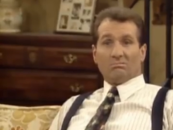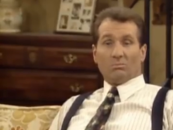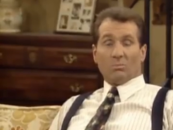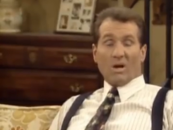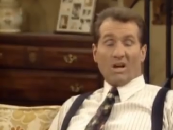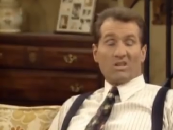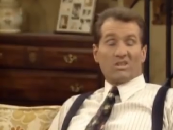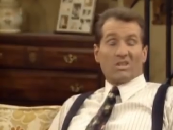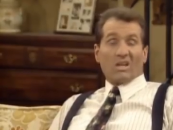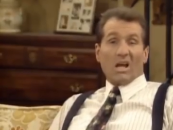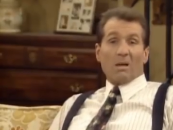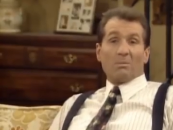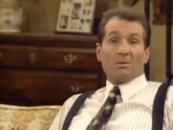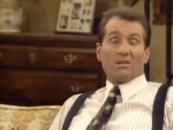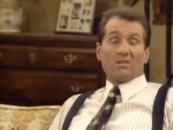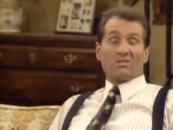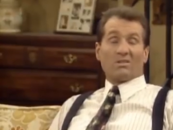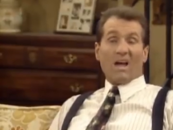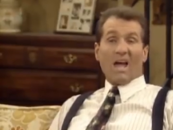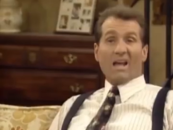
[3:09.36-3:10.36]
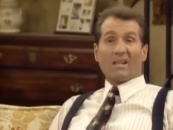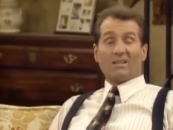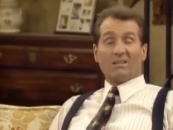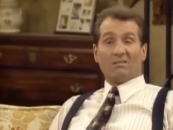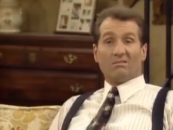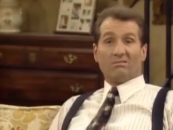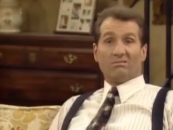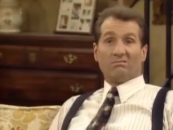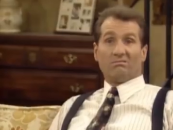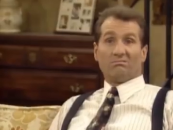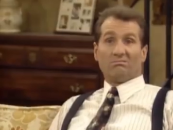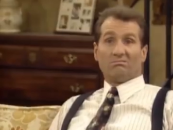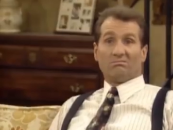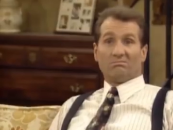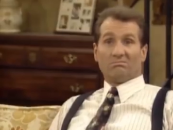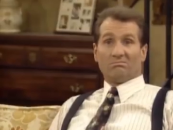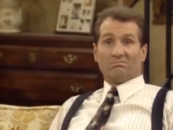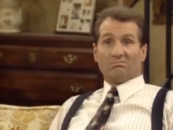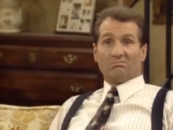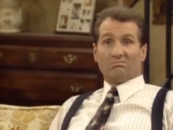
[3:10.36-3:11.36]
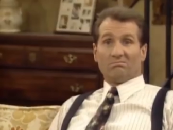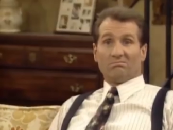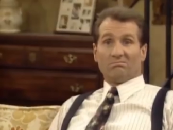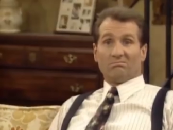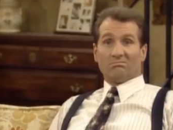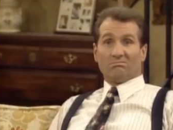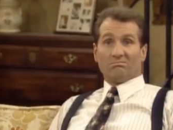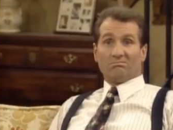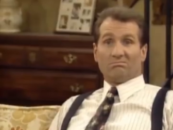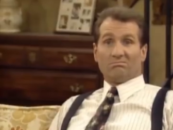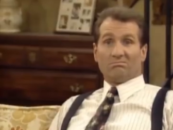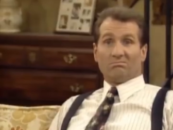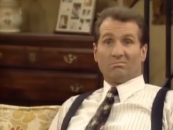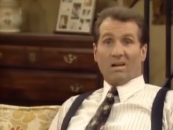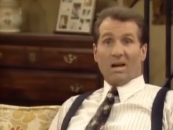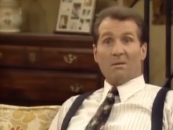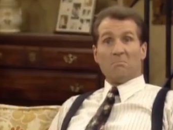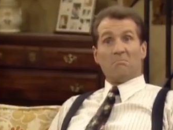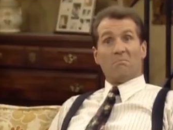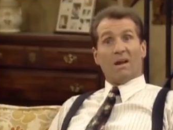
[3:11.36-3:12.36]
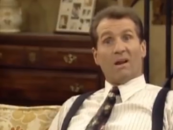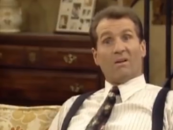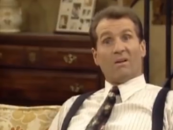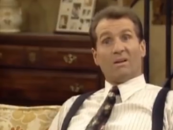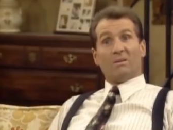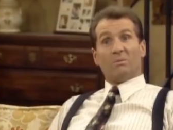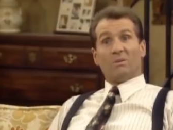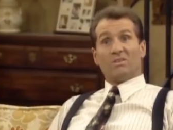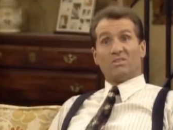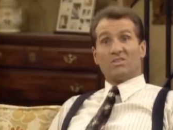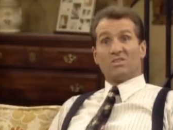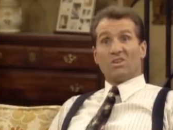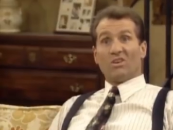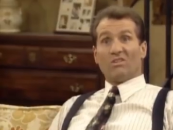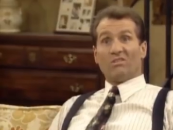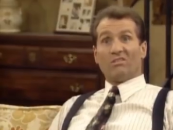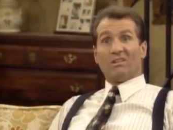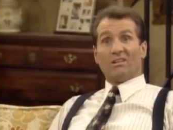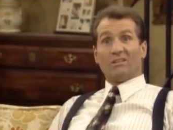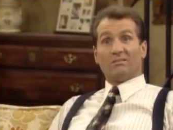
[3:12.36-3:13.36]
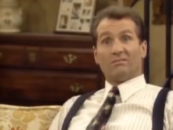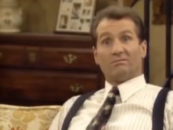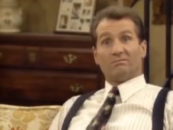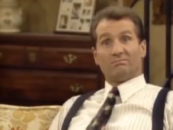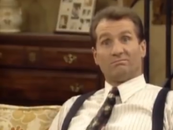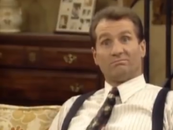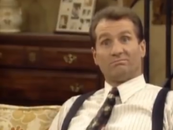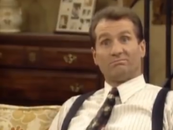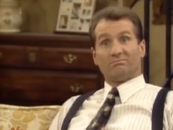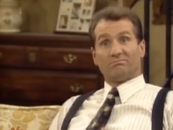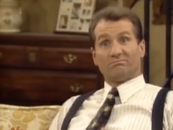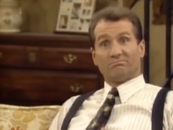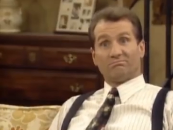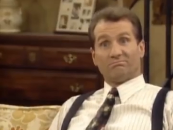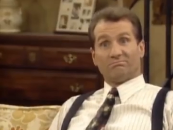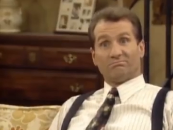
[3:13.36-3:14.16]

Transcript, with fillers: Why should I be attractive? I'm married with children. But